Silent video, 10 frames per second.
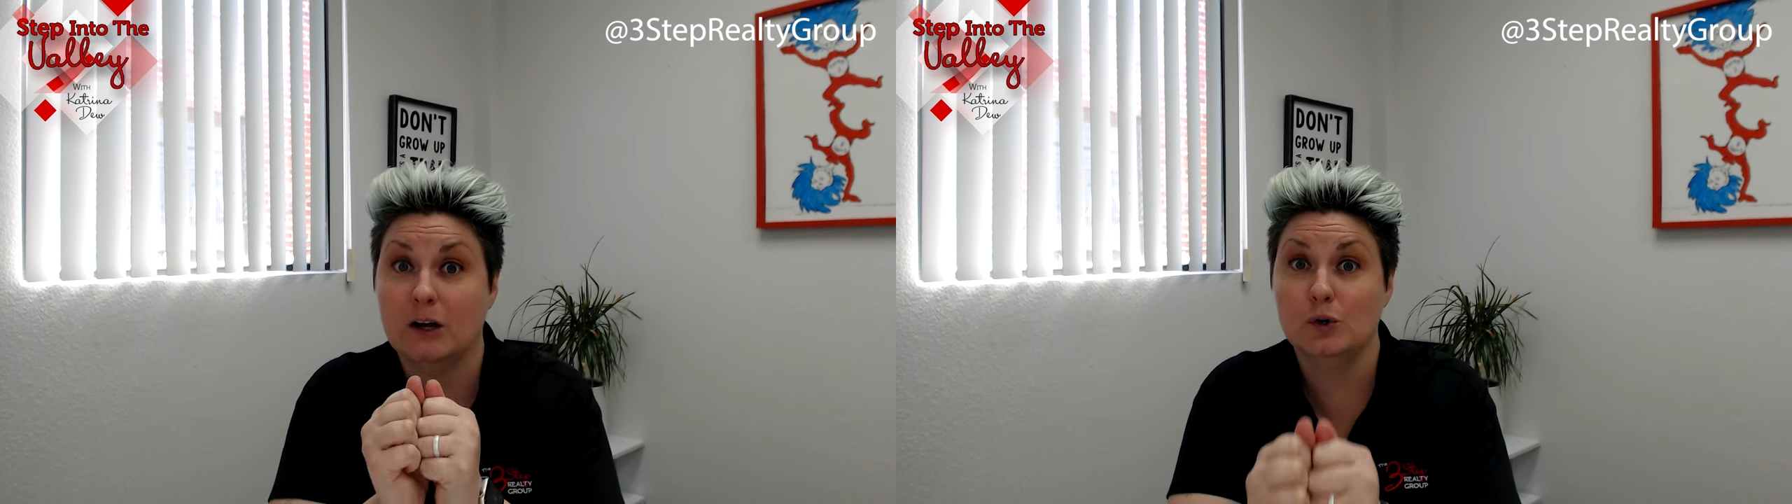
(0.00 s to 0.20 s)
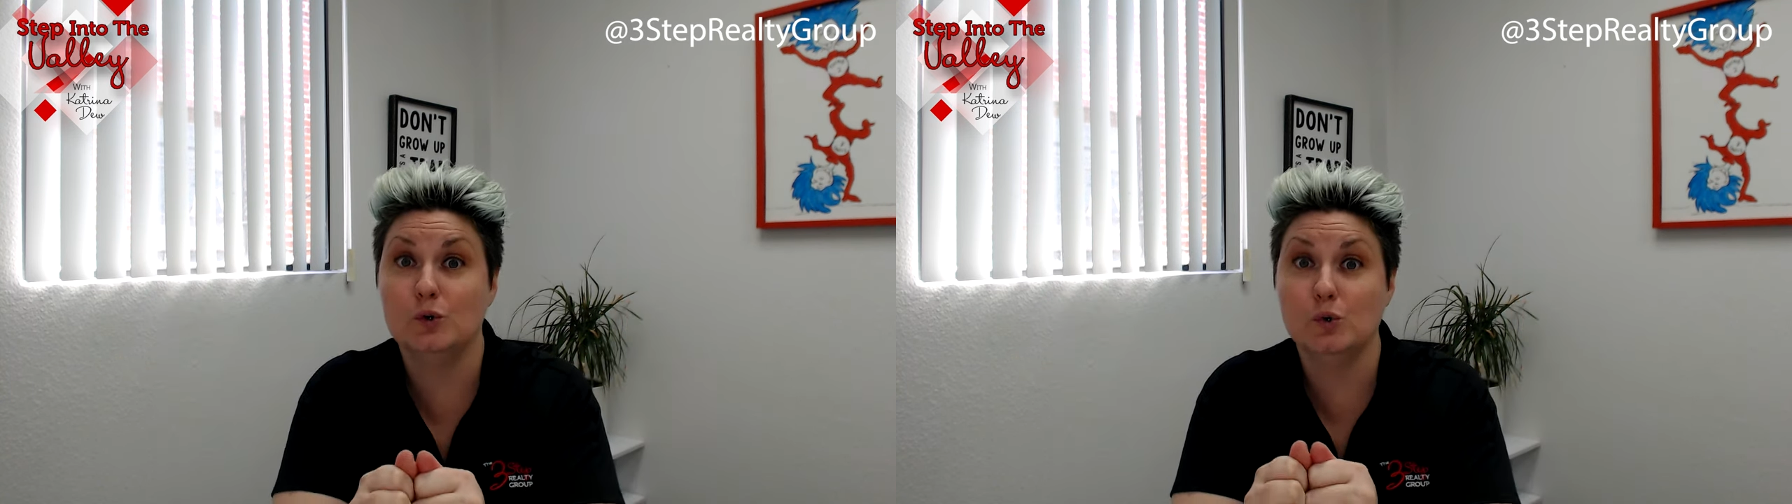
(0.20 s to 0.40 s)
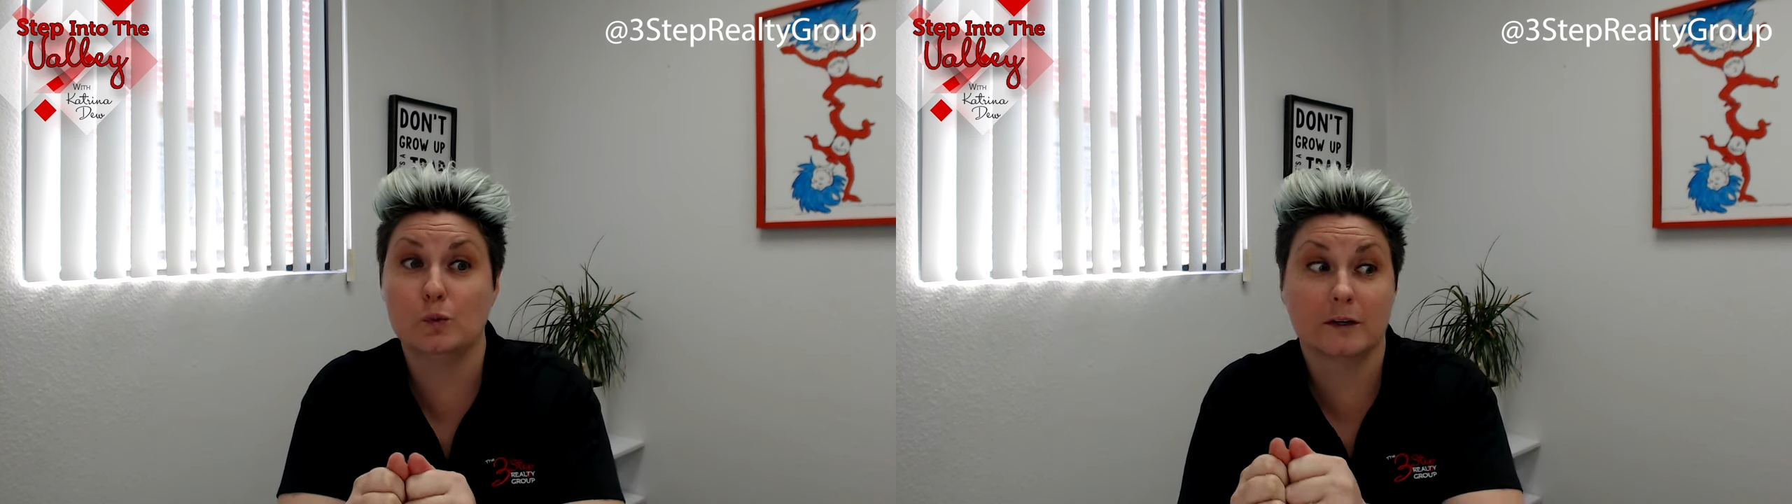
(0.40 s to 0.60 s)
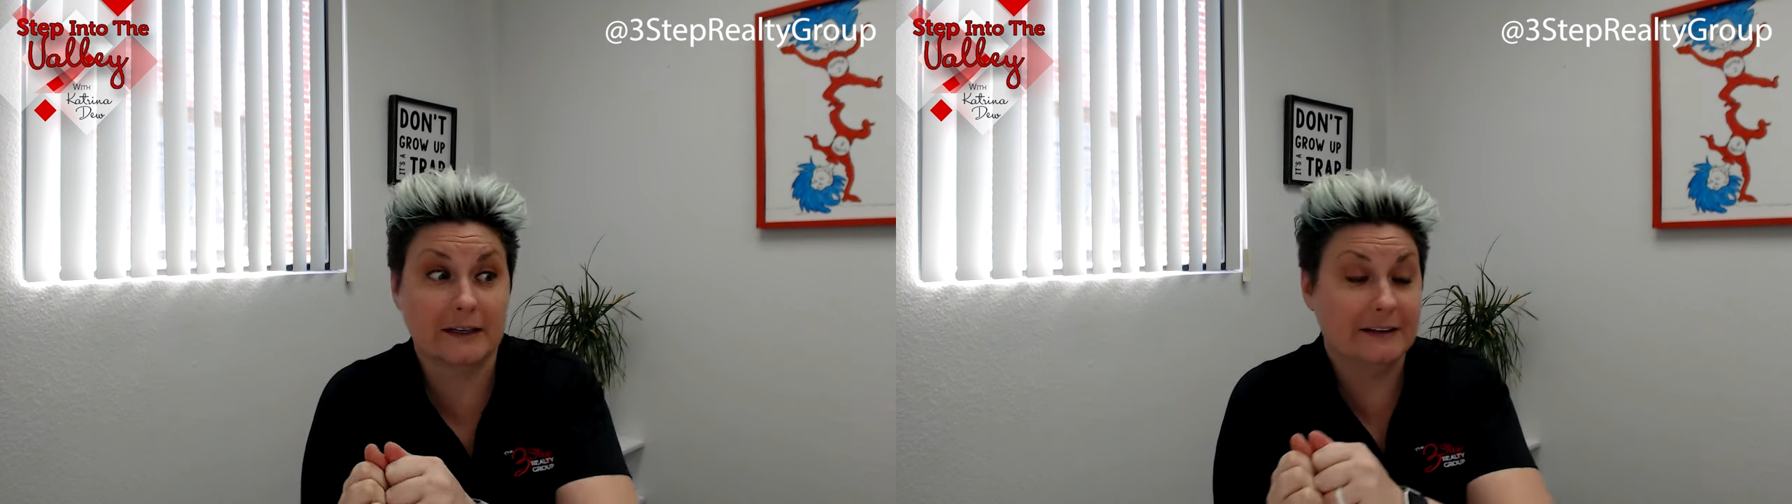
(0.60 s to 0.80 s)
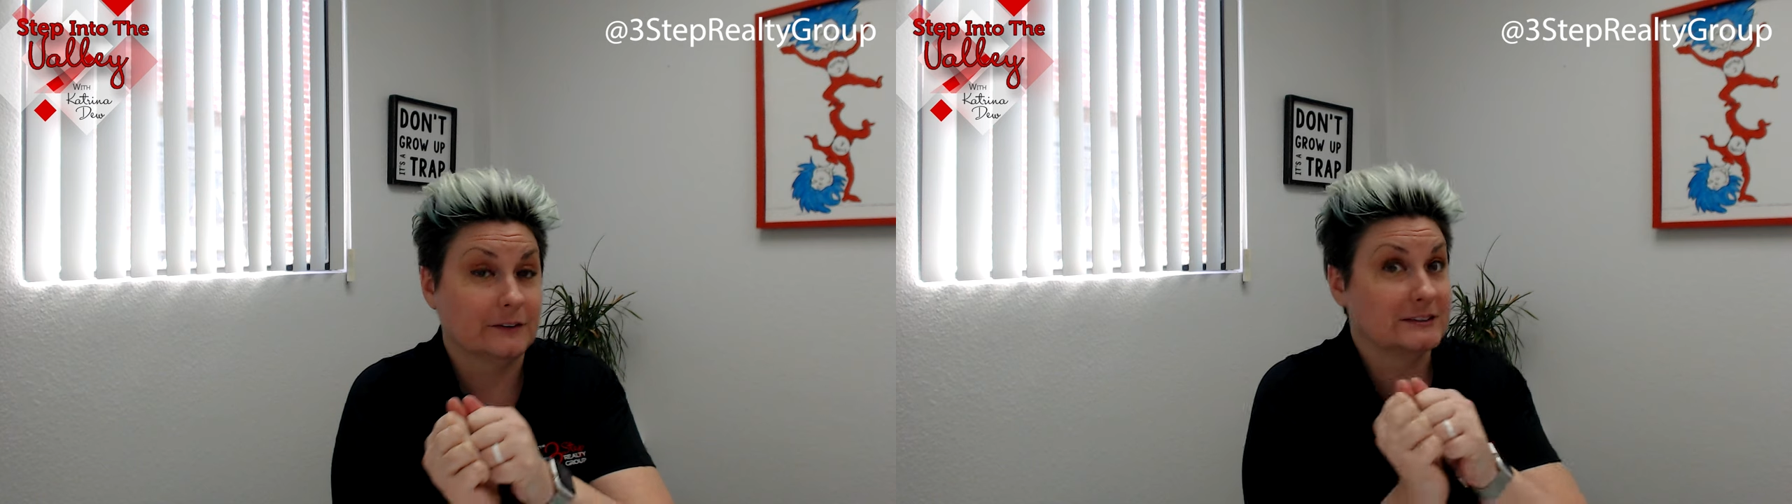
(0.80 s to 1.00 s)
ooh, we're gonna
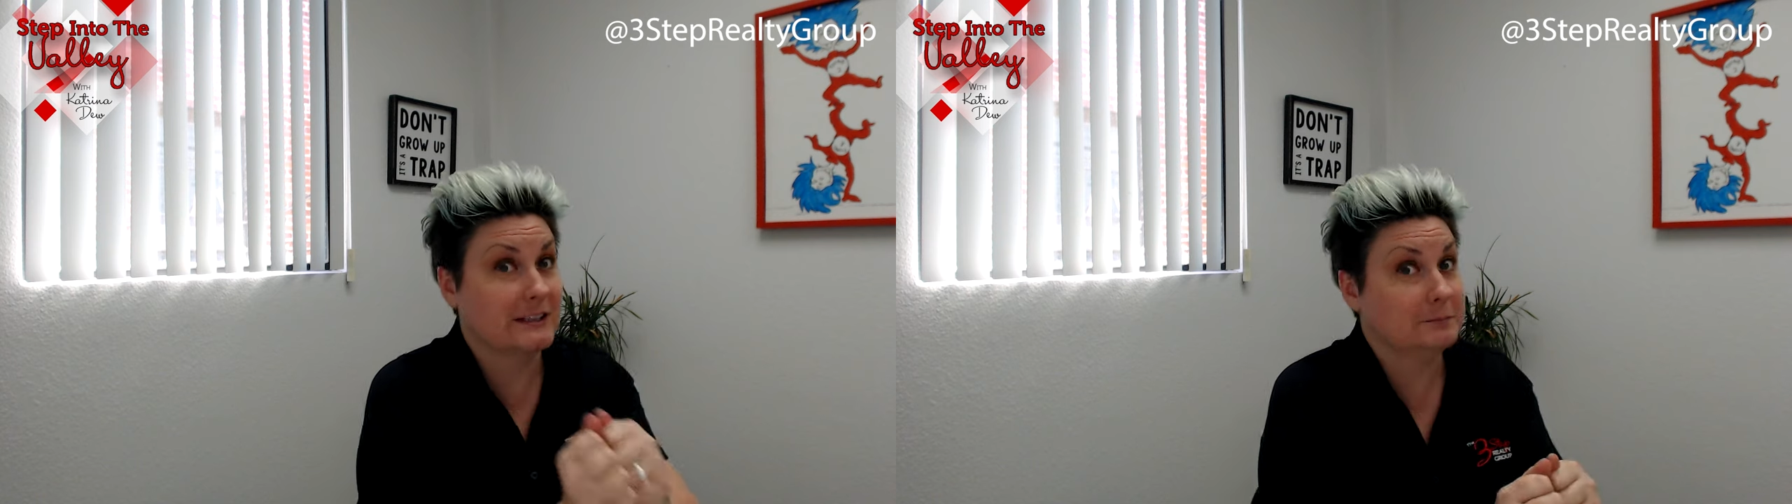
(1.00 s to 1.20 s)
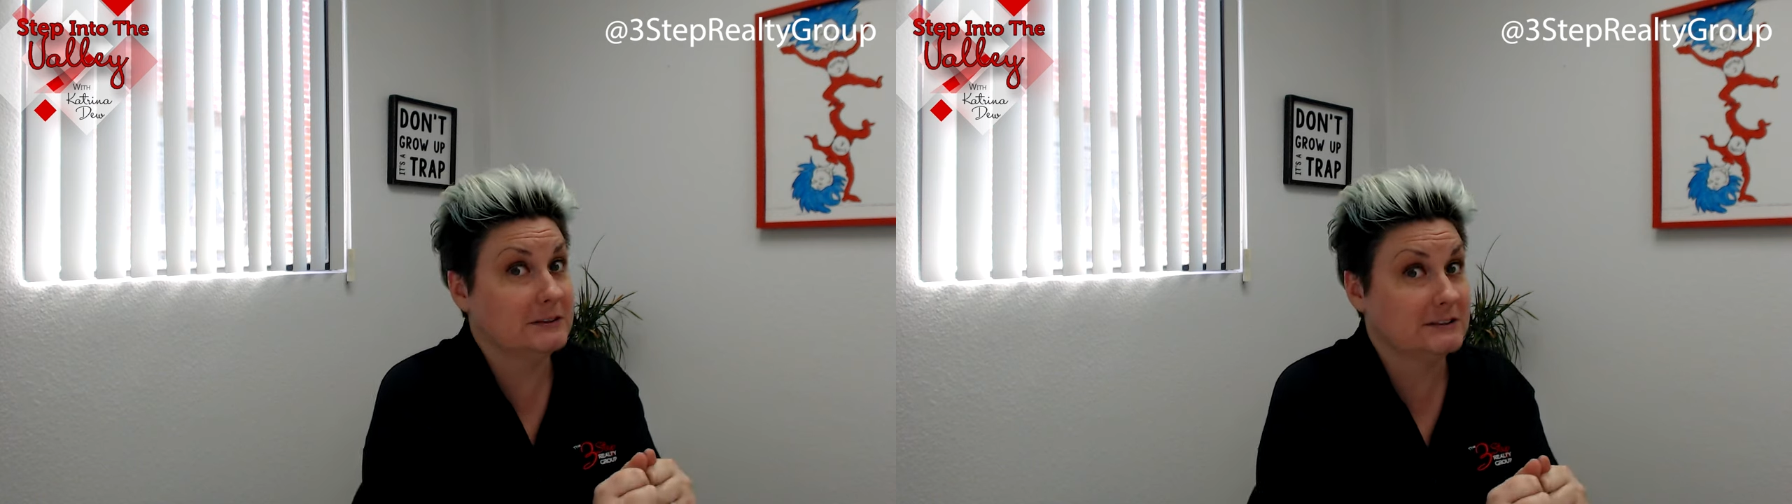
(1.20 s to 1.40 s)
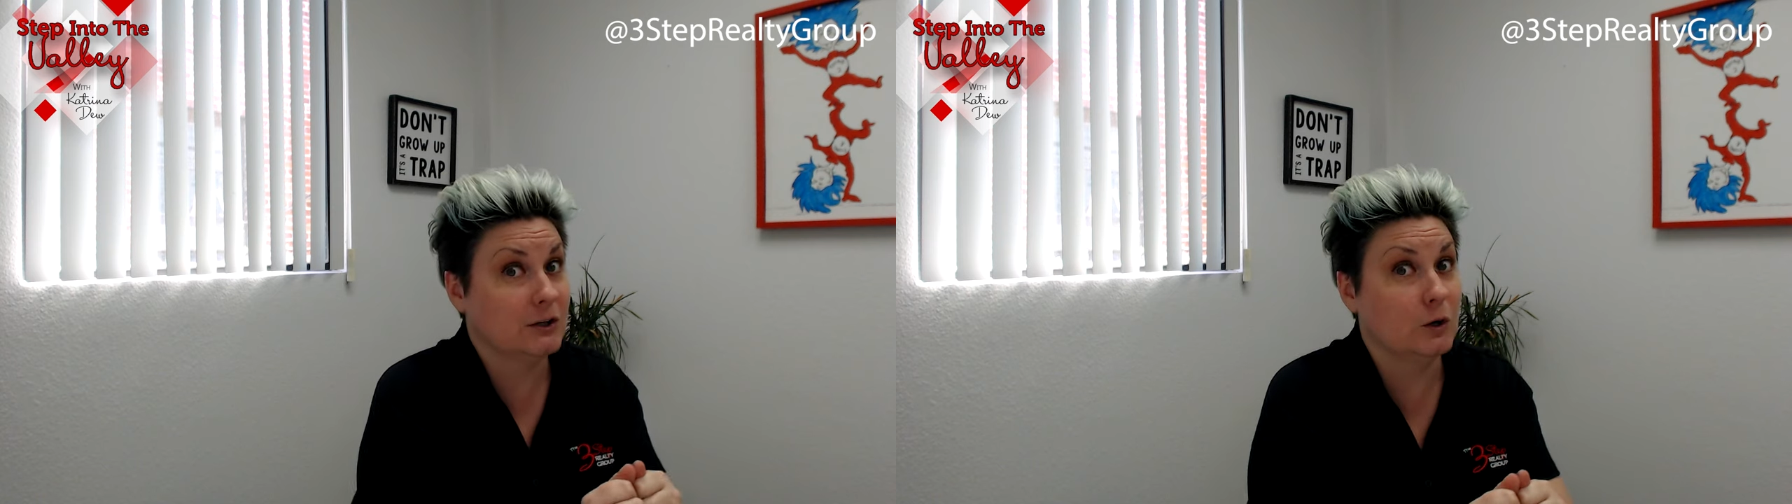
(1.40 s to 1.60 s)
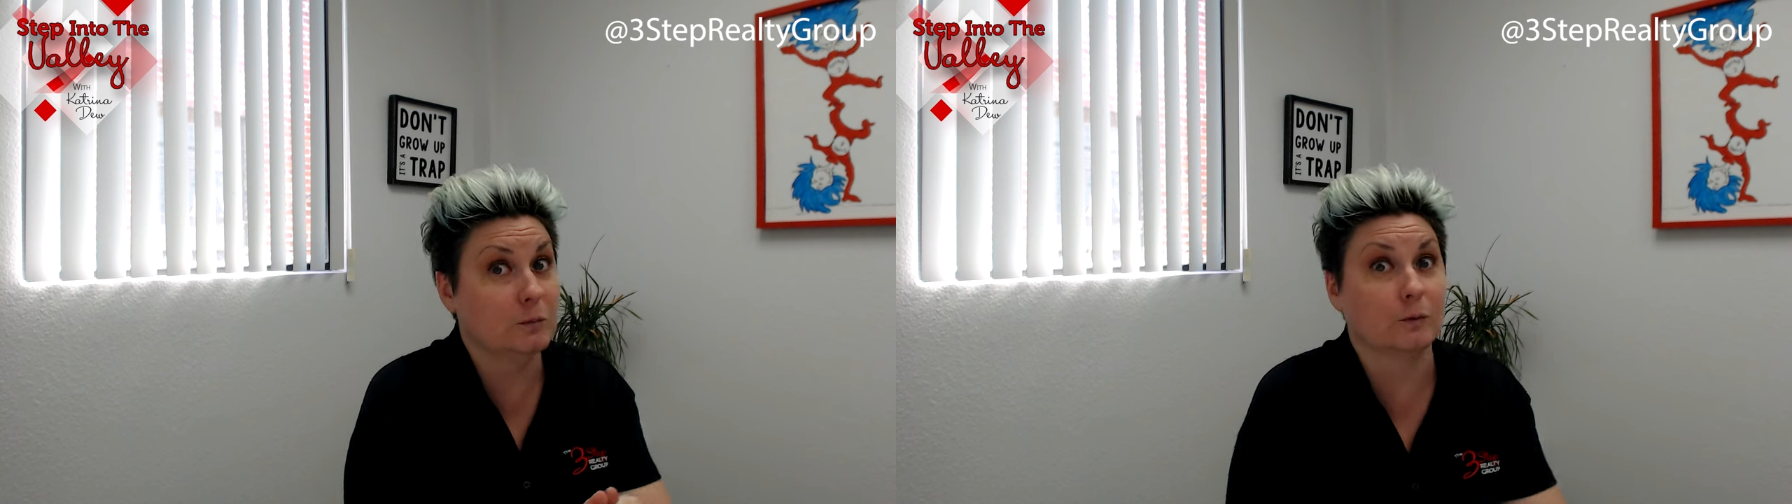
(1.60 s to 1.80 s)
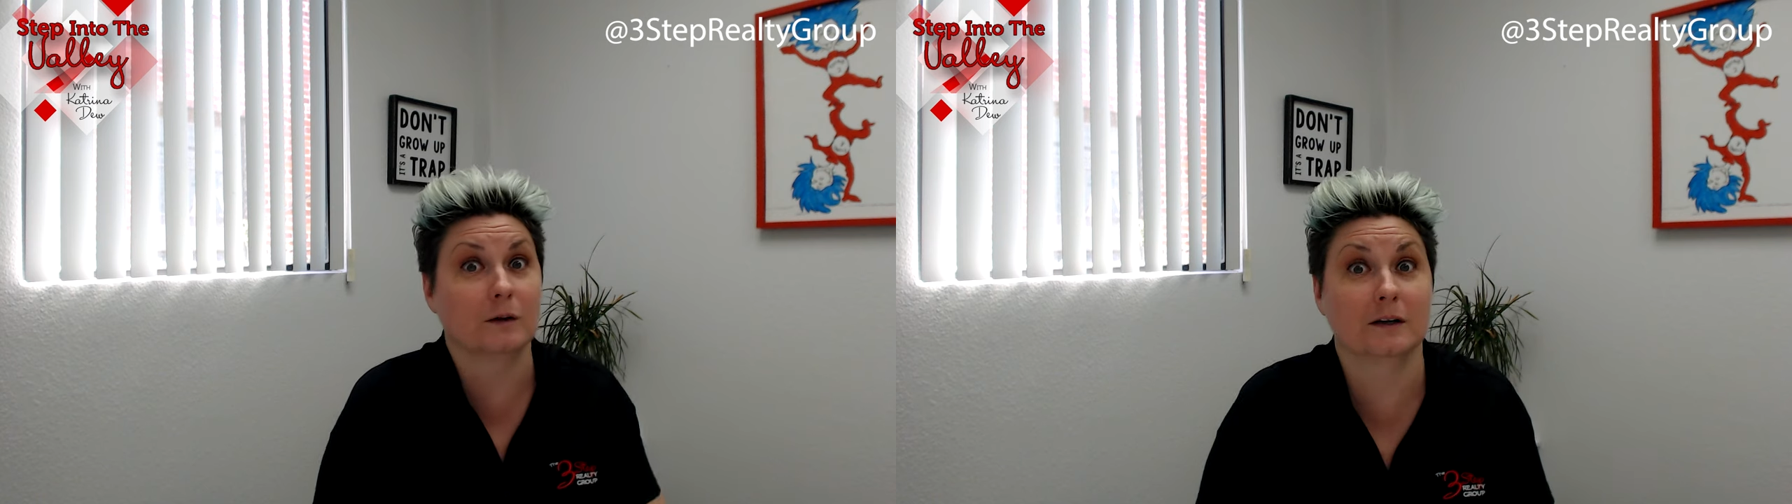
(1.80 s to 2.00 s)
either skip this home
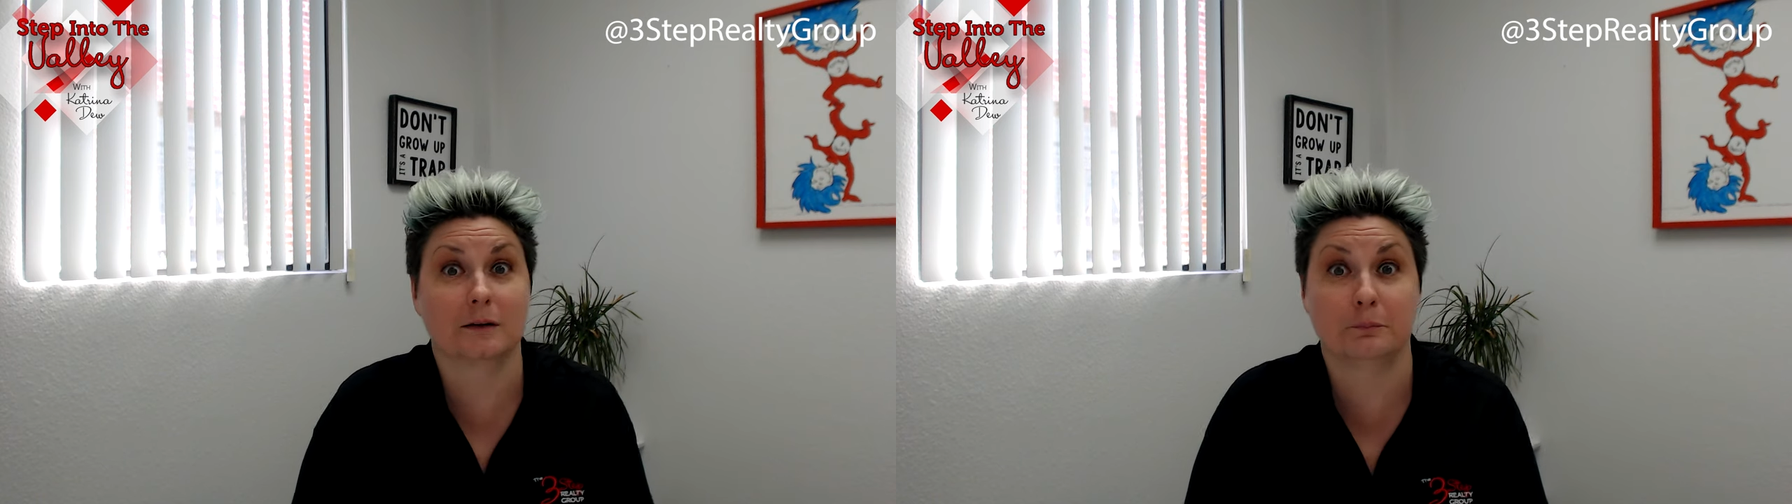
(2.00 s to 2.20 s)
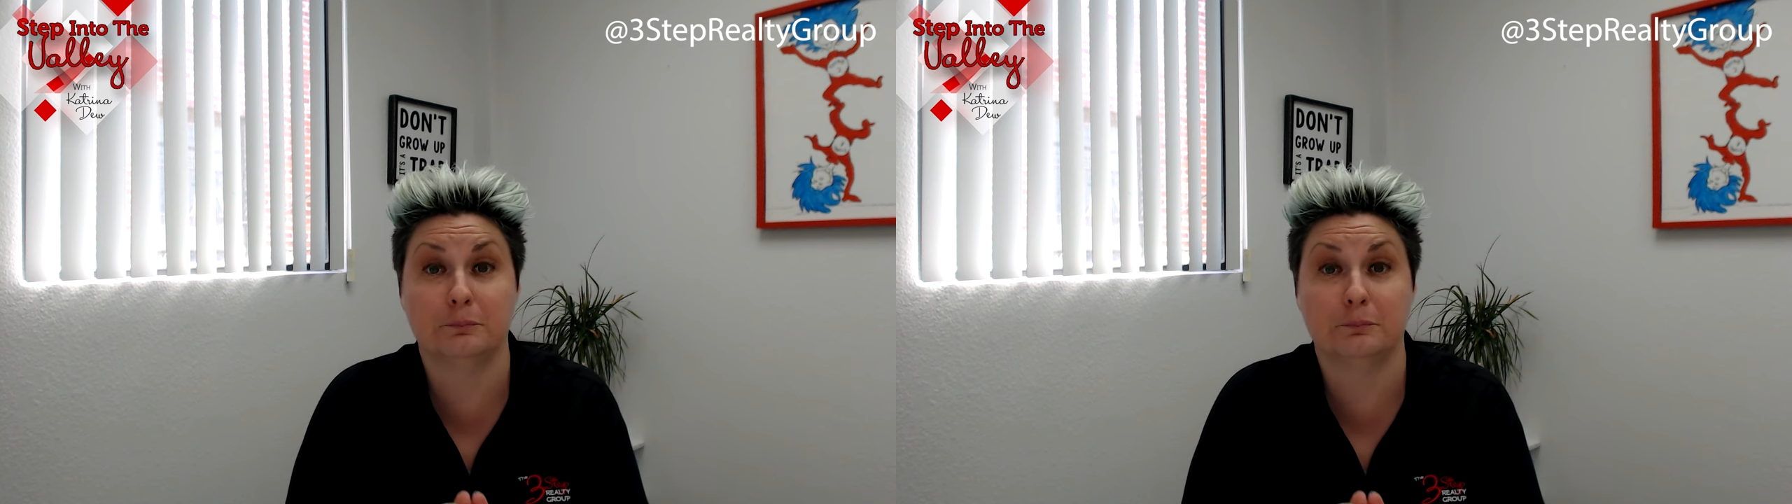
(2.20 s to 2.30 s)
or we're gonna